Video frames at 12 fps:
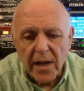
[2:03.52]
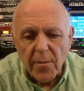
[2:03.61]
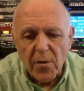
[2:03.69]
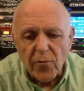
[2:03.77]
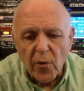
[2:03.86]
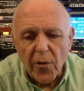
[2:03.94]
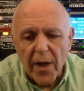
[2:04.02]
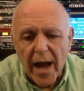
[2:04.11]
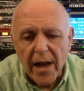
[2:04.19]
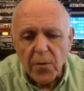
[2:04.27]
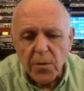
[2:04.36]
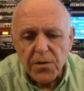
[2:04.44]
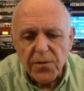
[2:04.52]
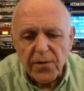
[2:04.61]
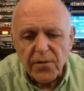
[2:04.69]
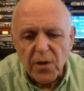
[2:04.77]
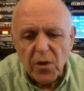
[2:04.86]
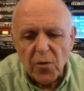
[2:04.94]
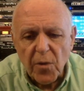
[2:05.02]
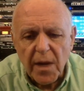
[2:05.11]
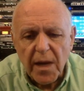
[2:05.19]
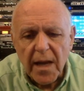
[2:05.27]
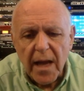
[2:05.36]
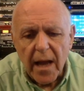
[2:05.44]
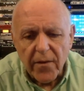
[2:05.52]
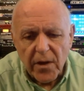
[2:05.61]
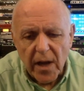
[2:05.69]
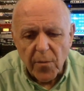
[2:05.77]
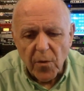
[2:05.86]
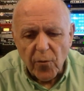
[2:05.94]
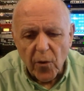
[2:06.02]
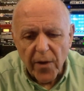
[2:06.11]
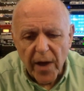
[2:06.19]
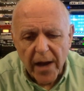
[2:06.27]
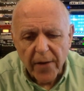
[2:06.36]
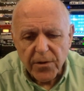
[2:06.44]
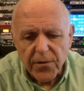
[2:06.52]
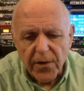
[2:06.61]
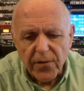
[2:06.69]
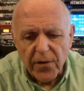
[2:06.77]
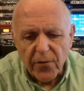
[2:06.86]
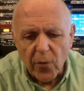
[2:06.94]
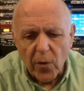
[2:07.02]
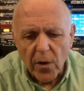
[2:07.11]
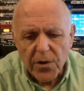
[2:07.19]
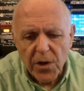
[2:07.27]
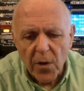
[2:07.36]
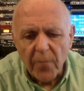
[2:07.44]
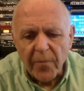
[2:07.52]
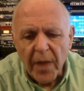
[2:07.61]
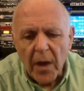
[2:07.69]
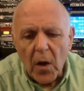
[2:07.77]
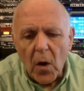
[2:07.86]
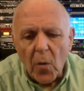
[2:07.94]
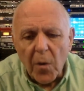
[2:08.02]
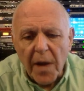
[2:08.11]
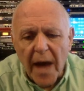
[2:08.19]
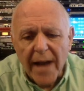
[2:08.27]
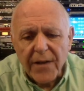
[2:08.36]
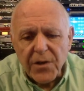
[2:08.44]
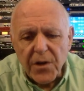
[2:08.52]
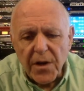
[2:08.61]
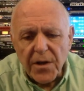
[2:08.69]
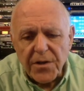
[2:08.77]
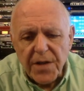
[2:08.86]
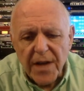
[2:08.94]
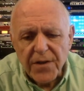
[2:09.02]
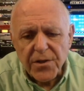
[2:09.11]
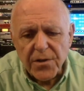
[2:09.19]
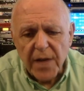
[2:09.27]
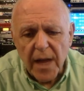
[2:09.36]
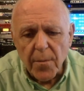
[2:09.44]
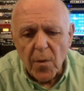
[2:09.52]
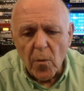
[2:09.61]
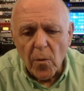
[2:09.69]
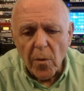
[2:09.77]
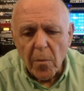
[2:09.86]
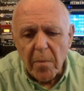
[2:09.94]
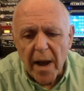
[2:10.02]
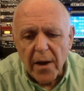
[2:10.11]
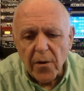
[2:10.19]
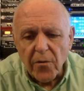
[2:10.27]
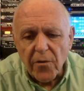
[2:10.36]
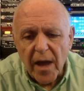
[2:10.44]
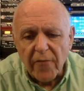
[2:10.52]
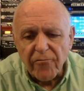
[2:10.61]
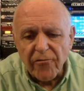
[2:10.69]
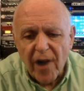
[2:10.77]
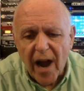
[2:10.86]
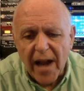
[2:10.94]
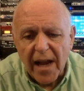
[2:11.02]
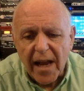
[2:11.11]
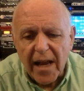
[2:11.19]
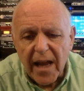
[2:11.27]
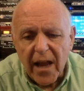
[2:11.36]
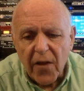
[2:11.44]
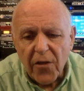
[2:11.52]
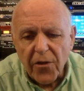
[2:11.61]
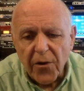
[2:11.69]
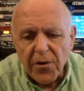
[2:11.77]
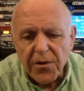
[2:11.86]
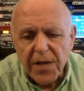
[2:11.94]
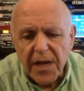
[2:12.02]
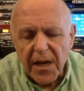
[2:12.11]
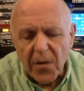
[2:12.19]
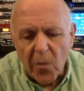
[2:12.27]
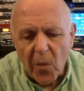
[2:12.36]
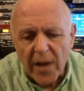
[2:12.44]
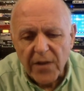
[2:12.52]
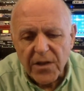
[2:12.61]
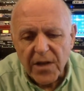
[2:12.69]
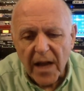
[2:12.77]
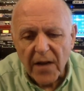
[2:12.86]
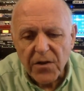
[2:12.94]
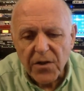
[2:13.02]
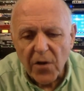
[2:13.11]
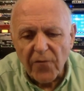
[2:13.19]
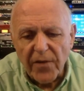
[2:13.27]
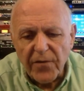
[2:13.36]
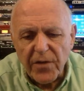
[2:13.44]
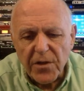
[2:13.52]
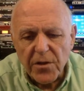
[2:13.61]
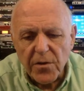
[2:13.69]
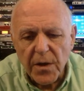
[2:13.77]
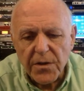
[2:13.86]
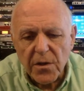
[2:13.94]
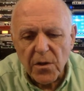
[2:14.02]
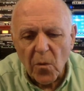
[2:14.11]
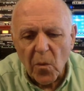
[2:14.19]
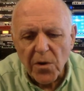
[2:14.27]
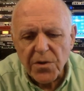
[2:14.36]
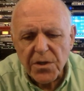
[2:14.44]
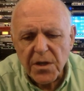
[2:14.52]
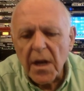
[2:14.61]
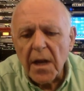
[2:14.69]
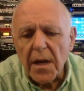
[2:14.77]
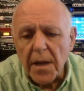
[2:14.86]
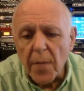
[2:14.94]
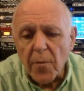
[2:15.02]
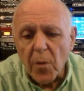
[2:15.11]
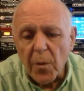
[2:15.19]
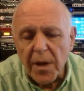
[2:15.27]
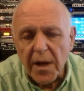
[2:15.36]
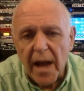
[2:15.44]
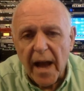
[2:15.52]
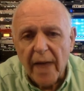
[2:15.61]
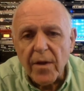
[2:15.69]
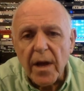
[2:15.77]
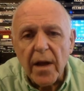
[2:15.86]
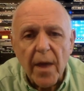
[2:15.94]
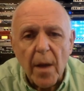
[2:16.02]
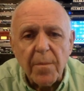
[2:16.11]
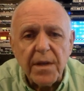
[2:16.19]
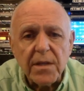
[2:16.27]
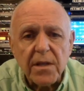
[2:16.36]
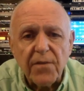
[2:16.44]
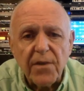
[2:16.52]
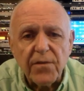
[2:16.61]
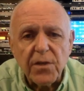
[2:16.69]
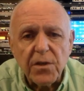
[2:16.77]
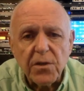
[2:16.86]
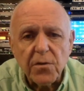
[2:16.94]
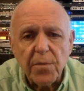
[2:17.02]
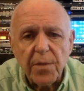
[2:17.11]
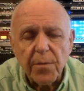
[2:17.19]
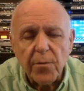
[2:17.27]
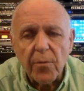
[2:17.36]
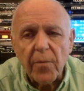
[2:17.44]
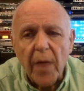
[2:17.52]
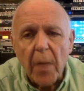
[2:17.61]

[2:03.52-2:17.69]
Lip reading: The day before that it was 53. The day before that it was 54. So we're not as good as yesterday, but we're better than Friday, Thursday, and Wednesday. So 52 isn't the worst number we could have. That means that 52 people